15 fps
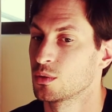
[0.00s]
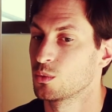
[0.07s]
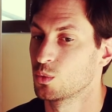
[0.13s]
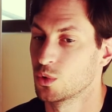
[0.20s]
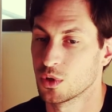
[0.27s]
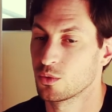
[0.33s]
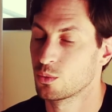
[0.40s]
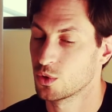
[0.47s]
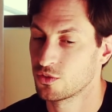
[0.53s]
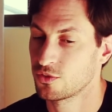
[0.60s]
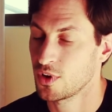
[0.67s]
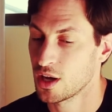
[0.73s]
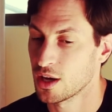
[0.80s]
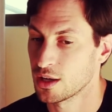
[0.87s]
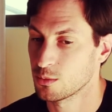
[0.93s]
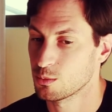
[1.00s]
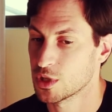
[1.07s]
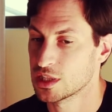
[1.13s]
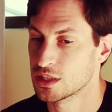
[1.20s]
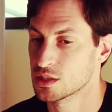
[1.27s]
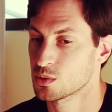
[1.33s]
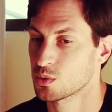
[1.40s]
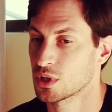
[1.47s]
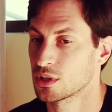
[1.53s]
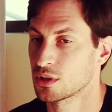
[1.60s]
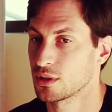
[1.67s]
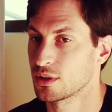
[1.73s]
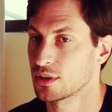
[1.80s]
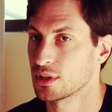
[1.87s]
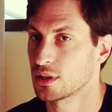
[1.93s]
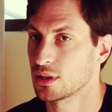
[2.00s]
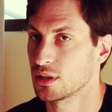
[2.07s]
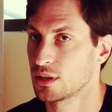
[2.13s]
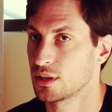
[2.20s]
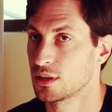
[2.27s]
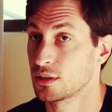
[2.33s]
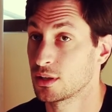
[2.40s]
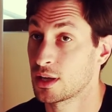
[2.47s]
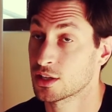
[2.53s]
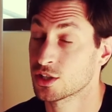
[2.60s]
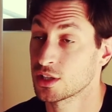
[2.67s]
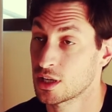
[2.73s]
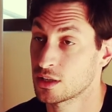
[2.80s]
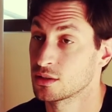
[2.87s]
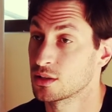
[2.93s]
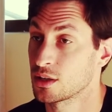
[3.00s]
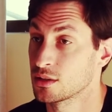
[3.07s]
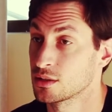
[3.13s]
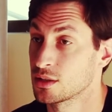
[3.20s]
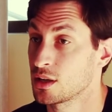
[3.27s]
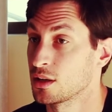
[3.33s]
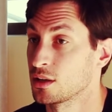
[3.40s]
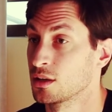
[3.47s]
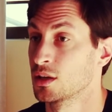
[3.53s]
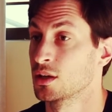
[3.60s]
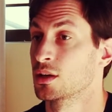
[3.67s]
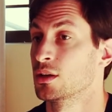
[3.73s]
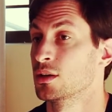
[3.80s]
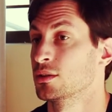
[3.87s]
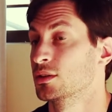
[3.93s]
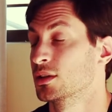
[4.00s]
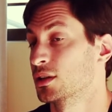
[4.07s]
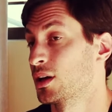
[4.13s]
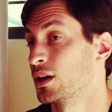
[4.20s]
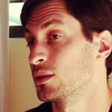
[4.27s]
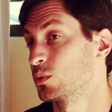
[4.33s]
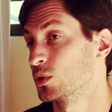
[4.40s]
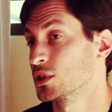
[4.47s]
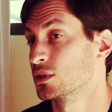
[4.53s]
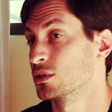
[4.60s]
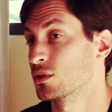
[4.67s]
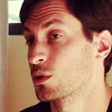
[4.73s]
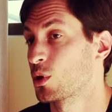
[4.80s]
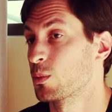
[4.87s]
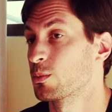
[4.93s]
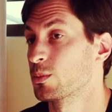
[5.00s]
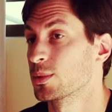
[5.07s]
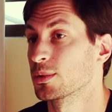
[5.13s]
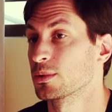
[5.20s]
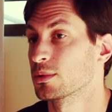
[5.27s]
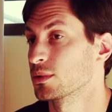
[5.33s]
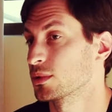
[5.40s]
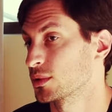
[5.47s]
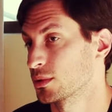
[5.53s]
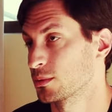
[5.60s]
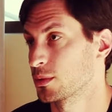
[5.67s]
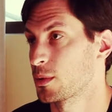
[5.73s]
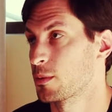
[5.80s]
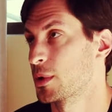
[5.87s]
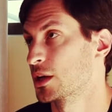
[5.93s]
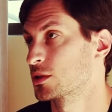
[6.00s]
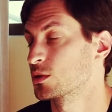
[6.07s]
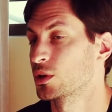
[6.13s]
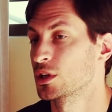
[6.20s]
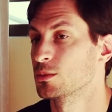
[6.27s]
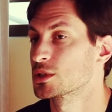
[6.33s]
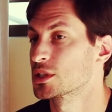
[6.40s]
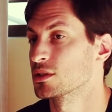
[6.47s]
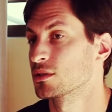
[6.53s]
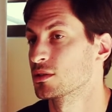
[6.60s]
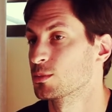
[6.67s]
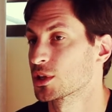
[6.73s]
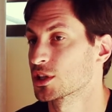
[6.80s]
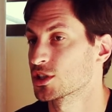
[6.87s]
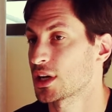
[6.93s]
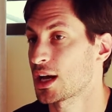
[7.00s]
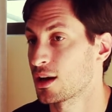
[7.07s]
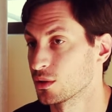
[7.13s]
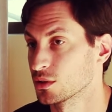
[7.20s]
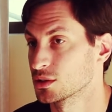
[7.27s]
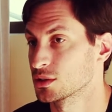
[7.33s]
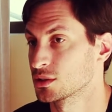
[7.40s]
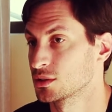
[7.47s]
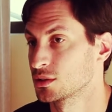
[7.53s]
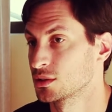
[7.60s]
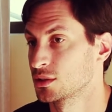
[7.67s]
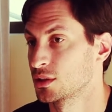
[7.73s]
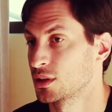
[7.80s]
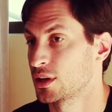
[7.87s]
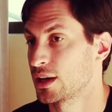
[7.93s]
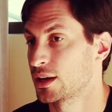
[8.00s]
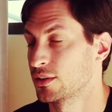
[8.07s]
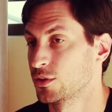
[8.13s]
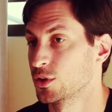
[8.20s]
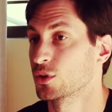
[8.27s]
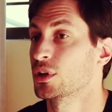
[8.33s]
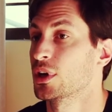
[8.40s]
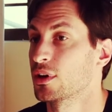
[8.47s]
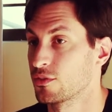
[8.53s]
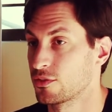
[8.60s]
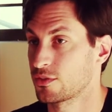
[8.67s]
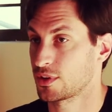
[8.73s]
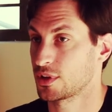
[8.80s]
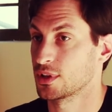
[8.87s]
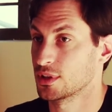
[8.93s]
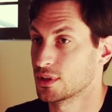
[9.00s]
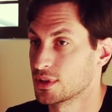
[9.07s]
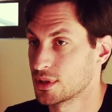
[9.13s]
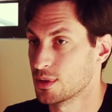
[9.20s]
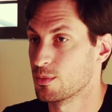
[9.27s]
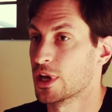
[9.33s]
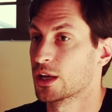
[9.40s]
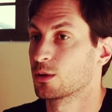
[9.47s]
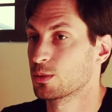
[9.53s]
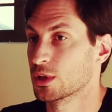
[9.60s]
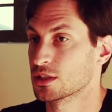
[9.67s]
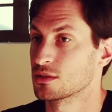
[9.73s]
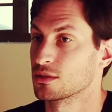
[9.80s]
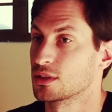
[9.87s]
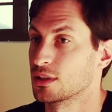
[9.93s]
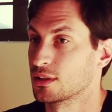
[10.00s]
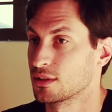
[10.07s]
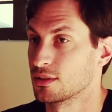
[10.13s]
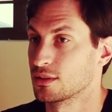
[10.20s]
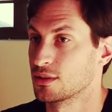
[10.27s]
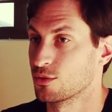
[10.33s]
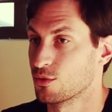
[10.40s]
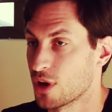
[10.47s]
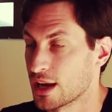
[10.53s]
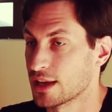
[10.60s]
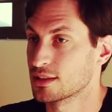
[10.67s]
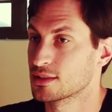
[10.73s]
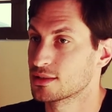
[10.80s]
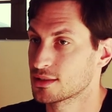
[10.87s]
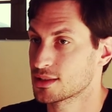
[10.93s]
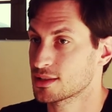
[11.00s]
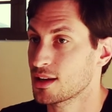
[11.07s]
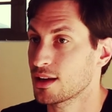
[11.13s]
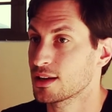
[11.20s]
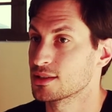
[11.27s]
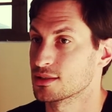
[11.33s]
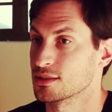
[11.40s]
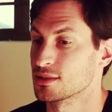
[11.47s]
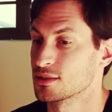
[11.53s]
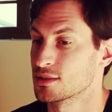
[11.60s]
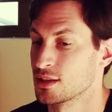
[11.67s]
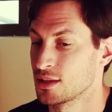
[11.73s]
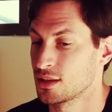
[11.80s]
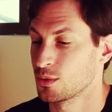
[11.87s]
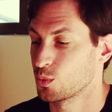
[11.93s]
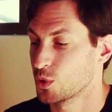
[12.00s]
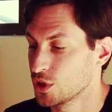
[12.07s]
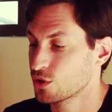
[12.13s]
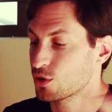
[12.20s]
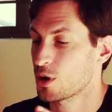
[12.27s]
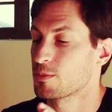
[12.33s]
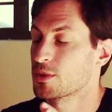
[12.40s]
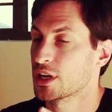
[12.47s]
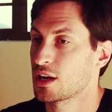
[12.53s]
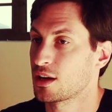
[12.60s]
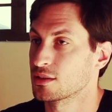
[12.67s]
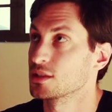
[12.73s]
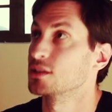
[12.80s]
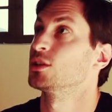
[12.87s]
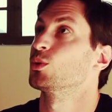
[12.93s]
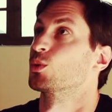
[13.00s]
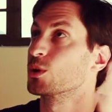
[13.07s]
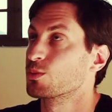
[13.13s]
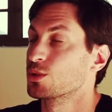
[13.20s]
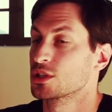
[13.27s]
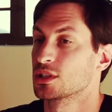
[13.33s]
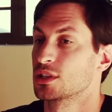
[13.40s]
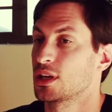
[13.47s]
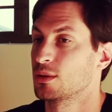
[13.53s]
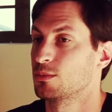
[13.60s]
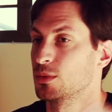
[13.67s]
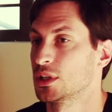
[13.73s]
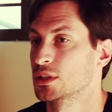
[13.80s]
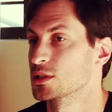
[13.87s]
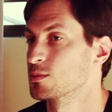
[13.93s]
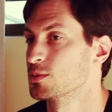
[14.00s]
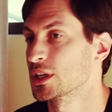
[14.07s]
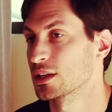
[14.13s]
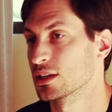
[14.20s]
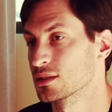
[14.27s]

were, were fine, but this one, I actually had it the other day. The client wanted to crop about 20% of the picture out. And if you don't have the megapixel, the, the right sizes, when you crop that out and you want to print it eight meters big,